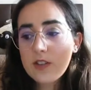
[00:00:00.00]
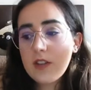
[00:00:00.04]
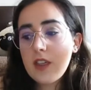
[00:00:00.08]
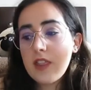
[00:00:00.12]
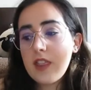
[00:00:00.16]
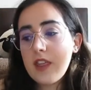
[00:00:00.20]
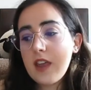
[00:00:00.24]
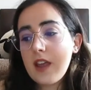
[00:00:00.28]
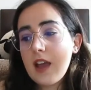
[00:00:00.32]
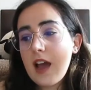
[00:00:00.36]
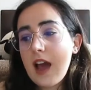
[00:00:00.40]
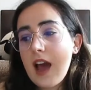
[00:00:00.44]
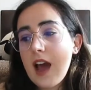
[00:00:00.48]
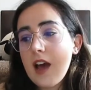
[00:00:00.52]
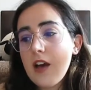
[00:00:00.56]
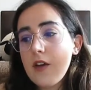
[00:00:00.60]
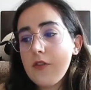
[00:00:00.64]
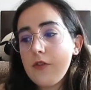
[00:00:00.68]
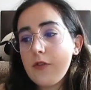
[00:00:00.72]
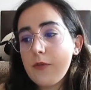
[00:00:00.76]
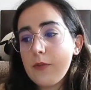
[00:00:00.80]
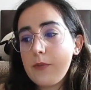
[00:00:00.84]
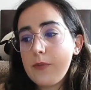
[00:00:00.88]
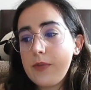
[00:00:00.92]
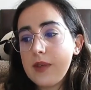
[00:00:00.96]
they
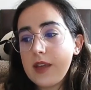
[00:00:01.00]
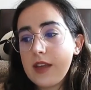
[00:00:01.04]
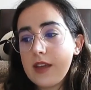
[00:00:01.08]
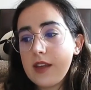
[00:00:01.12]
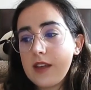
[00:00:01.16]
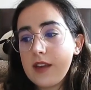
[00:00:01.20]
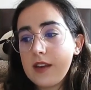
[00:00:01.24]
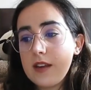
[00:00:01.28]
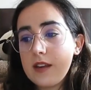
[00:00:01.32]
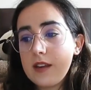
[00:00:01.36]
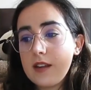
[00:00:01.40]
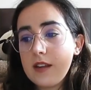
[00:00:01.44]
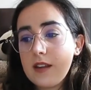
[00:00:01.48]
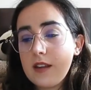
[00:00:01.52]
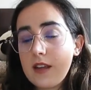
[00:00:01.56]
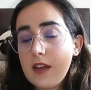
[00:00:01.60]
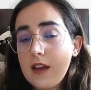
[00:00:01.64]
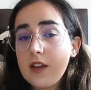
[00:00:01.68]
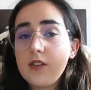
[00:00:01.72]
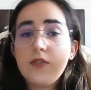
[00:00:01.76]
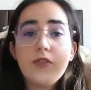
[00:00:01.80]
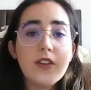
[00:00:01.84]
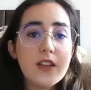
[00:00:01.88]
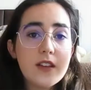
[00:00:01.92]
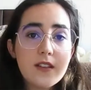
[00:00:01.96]
have been
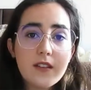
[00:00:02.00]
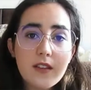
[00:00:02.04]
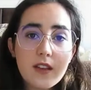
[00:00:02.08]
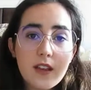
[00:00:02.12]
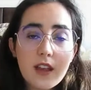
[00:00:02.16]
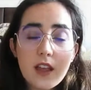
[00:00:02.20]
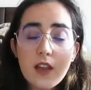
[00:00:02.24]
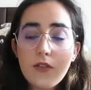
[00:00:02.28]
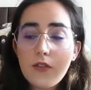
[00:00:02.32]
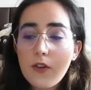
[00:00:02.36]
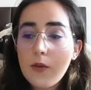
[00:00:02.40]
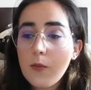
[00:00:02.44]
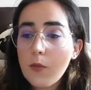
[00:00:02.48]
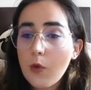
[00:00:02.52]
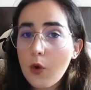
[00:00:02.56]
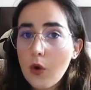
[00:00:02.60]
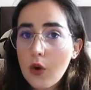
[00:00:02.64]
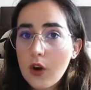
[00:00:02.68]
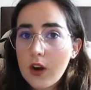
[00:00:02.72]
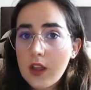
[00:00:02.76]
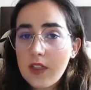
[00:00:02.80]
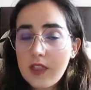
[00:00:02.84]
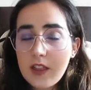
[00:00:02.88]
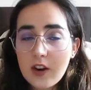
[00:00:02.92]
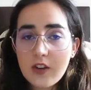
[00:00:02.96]
advancing even more
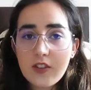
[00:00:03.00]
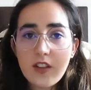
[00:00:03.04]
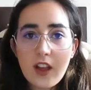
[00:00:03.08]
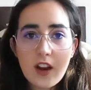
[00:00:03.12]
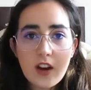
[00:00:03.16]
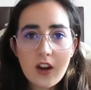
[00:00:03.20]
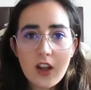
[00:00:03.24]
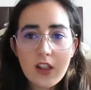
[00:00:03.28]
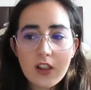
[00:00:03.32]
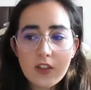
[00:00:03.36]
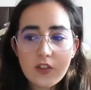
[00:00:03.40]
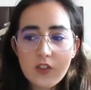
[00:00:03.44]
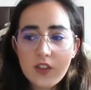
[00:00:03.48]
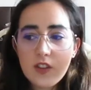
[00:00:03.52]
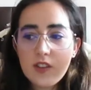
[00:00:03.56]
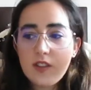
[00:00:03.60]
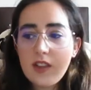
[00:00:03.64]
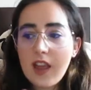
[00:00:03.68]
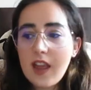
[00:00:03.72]
in their technologies,